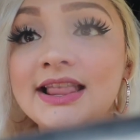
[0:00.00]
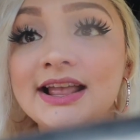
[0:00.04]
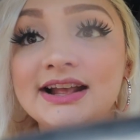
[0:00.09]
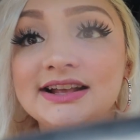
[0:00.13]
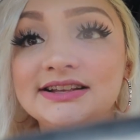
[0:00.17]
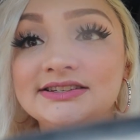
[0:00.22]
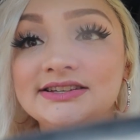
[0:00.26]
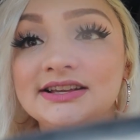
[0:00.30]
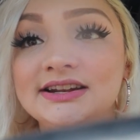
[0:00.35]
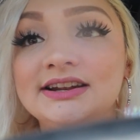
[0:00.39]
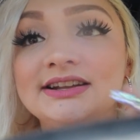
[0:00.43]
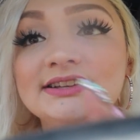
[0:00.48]
like I
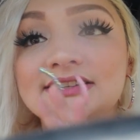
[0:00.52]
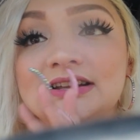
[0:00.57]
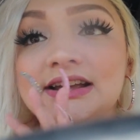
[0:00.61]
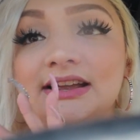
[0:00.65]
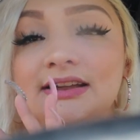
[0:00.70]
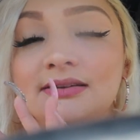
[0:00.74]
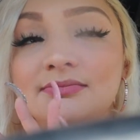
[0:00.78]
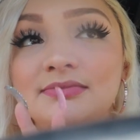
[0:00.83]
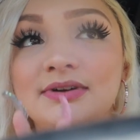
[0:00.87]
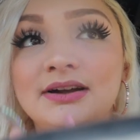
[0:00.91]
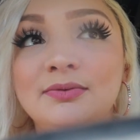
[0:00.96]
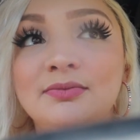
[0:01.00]
said, because I
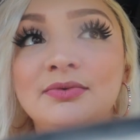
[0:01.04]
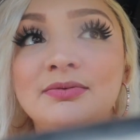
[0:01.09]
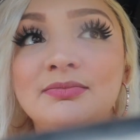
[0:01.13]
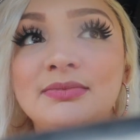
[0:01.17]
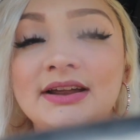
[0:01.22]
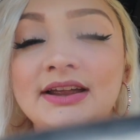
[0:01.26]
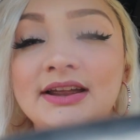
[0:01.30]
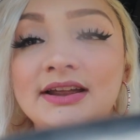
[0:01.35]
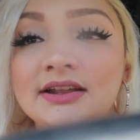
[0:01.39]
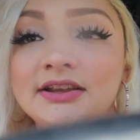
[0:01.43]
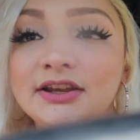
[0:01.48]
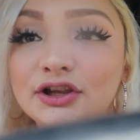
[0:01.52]
I want
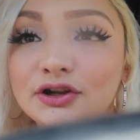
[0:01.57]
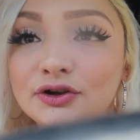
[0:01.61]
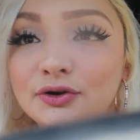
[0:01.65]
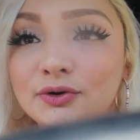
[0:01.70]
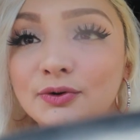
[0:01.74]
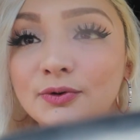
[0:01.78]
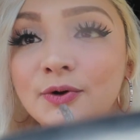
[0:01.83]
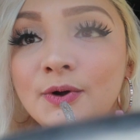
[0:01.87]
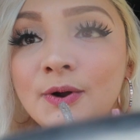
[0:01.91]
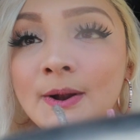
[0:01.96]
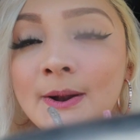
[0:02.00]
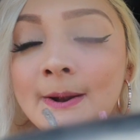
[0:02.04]
my you
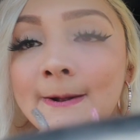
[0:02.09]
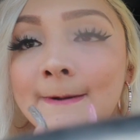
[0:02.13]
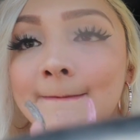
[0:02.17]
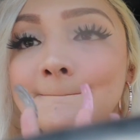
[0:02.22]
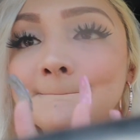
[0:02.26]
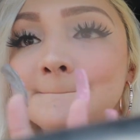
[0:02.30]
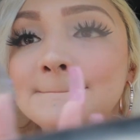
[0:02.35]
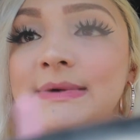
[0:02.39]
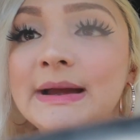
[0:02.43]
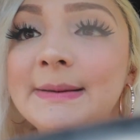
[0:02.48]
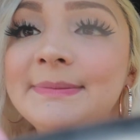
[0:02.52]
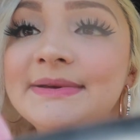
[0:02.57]
know
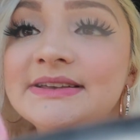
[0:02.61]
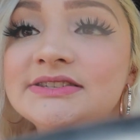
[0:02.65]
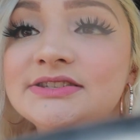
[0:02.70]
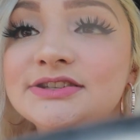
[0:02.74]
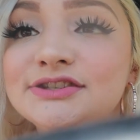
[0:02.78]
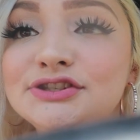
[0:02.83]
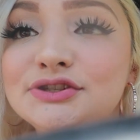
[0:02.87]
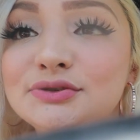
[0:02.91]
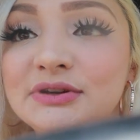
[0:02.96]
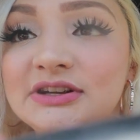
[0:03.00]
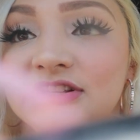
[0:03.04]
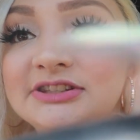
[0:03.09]
my
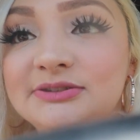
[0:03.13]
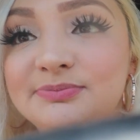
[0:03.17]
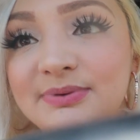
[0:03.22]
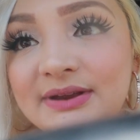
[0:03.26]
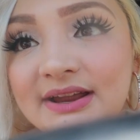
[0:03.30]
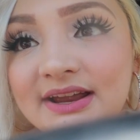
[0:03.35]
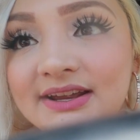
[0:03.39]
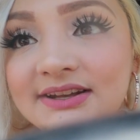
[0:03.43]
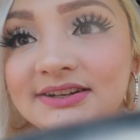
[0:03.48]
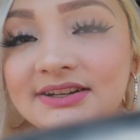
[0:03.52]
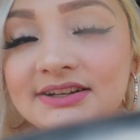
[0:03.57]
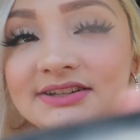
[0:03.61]
business to
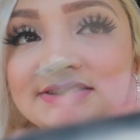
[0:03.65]
expand.